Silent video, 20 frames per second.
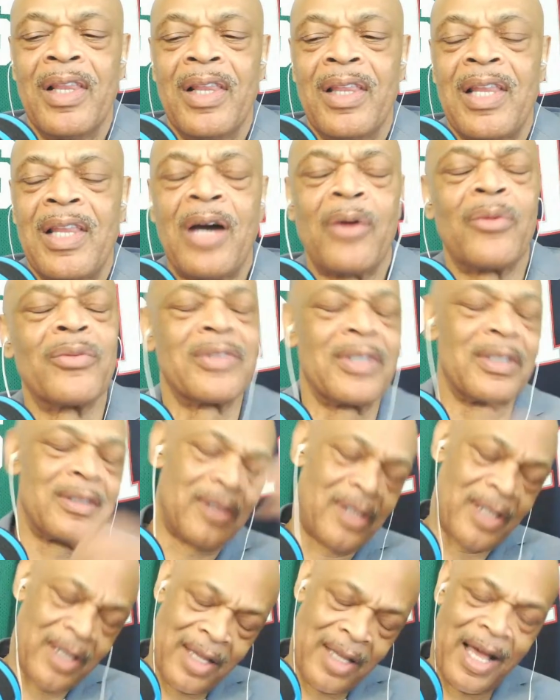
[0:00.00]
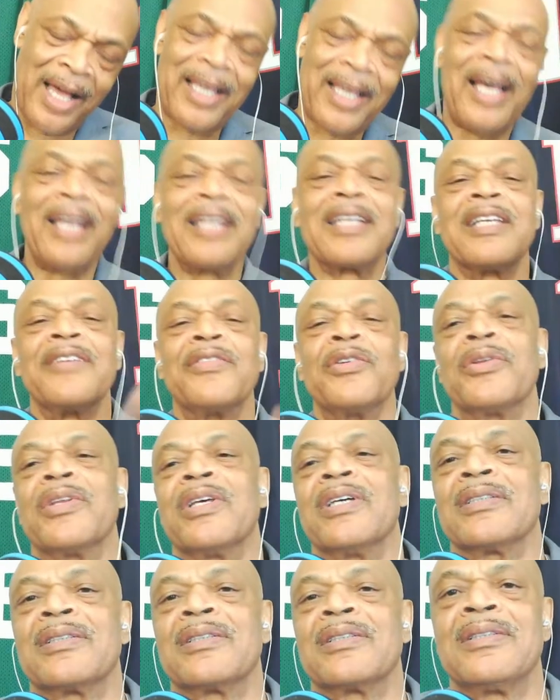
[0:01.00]
Now, I got to give you
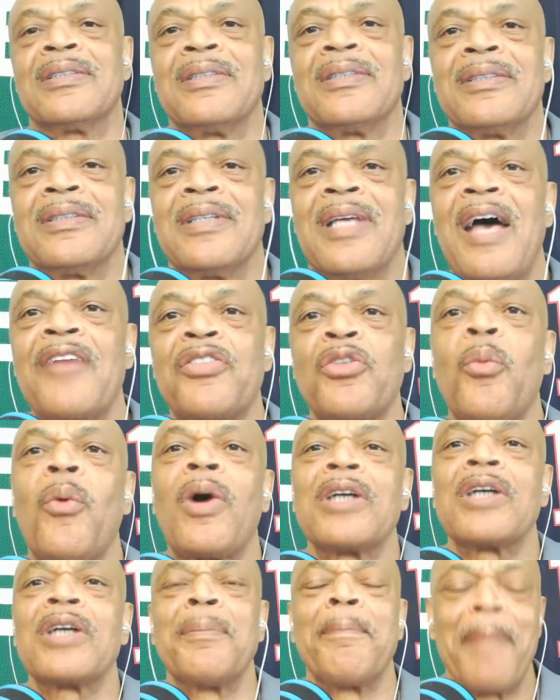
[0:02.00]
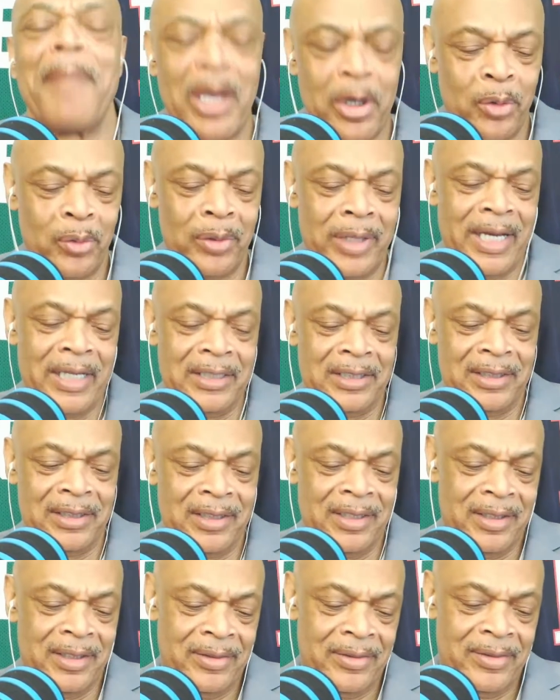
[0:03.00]
this. After watching Mayo last
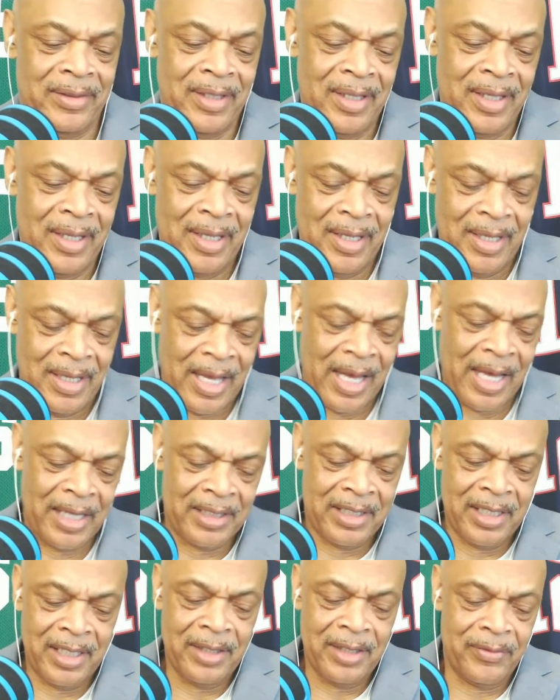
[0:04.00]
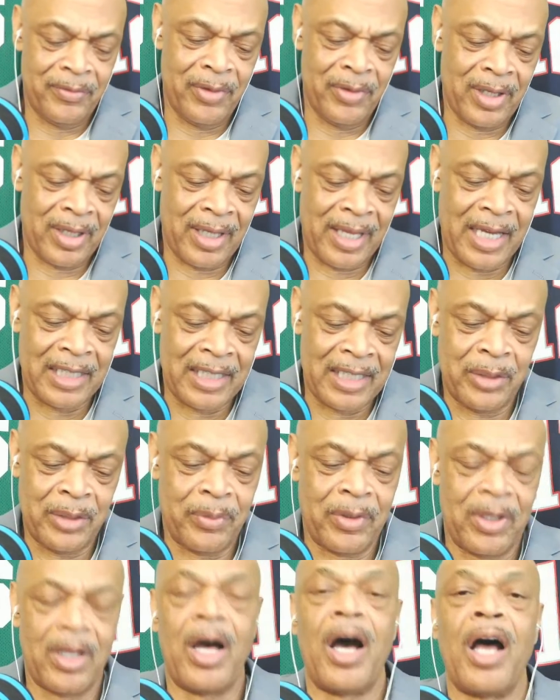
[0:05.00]
year, I did realize there
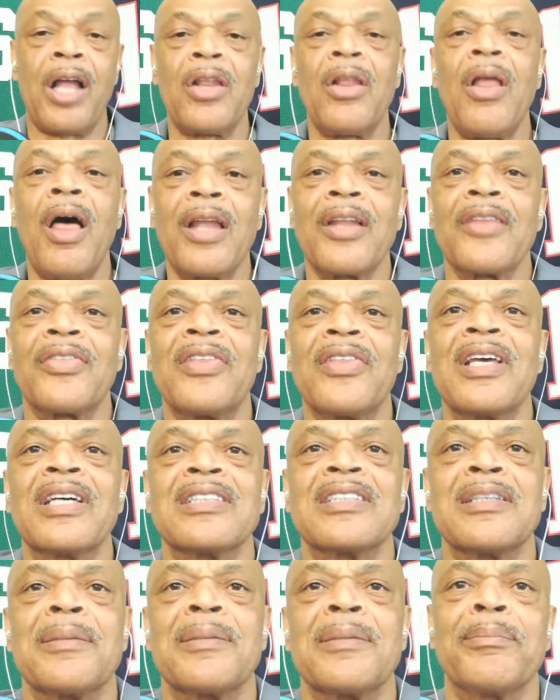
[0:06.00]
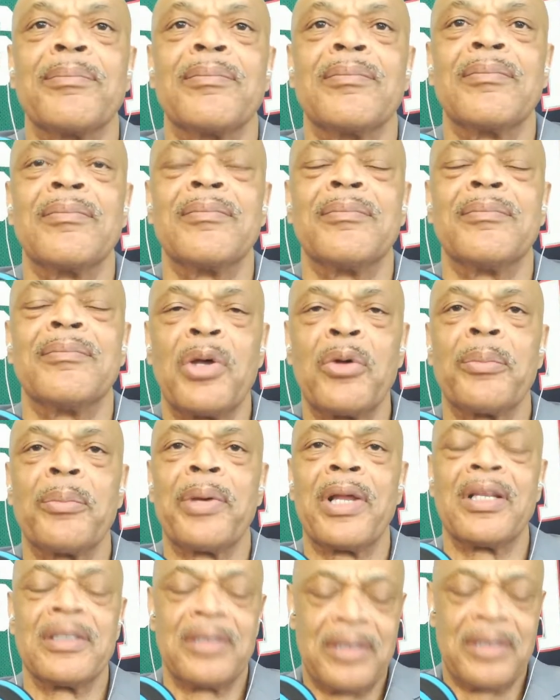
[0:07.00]
were a lot of things that Bill
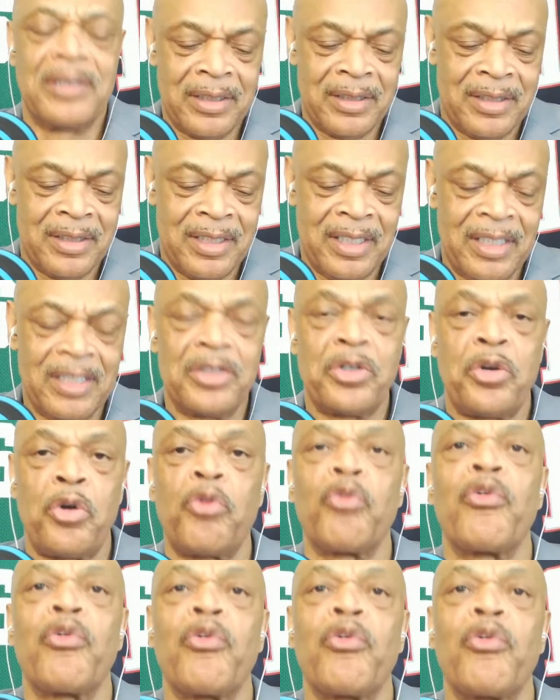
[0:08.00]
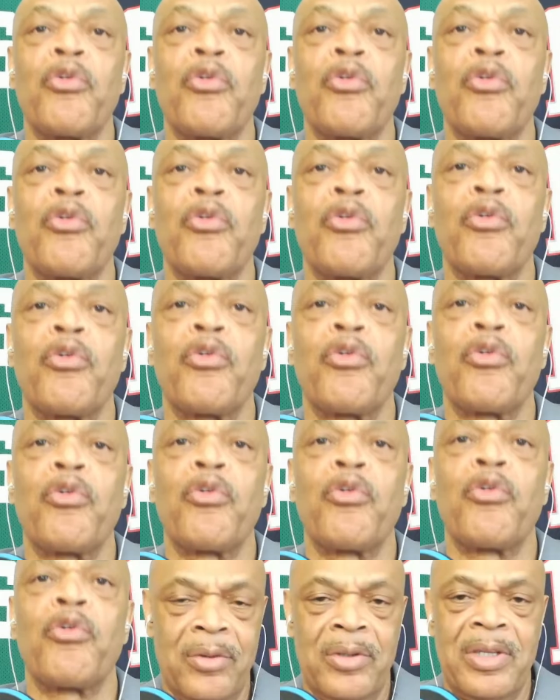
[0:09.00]
Belichick did correctly.
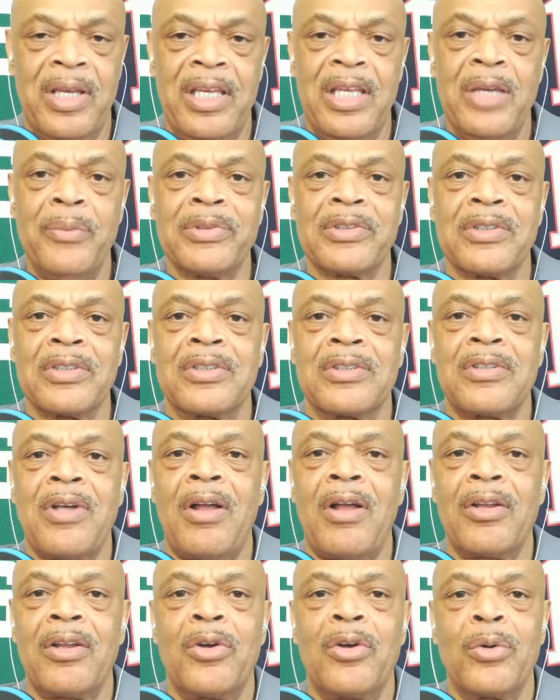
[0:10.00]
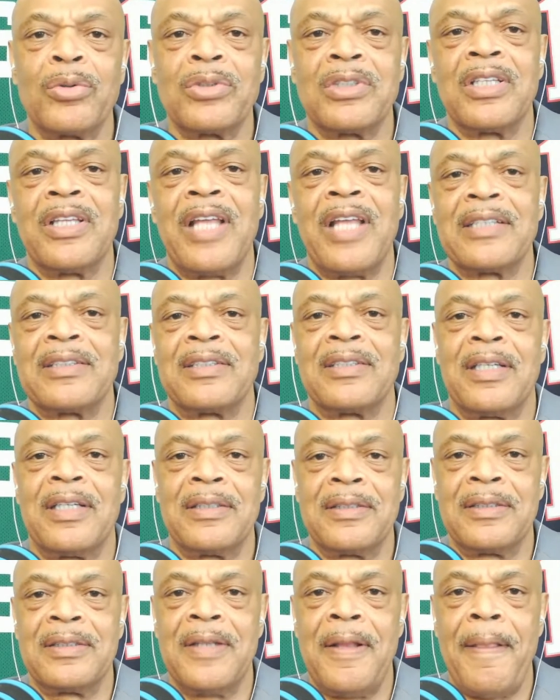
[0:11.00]
Okay, he was a solid coach in that
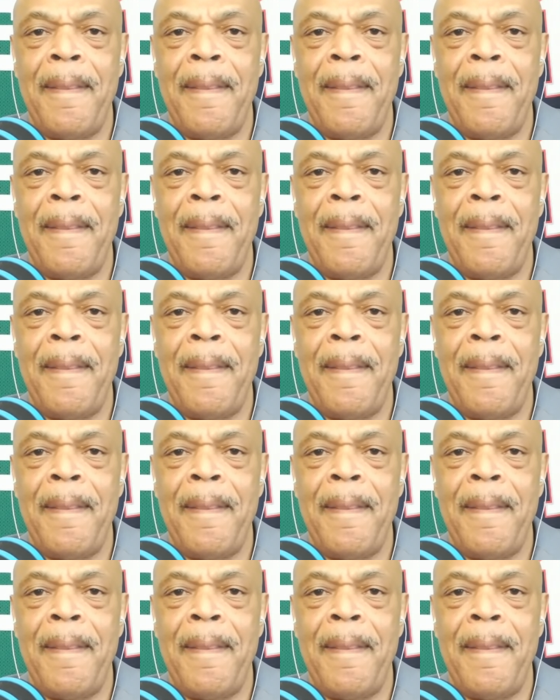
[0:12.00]
sense.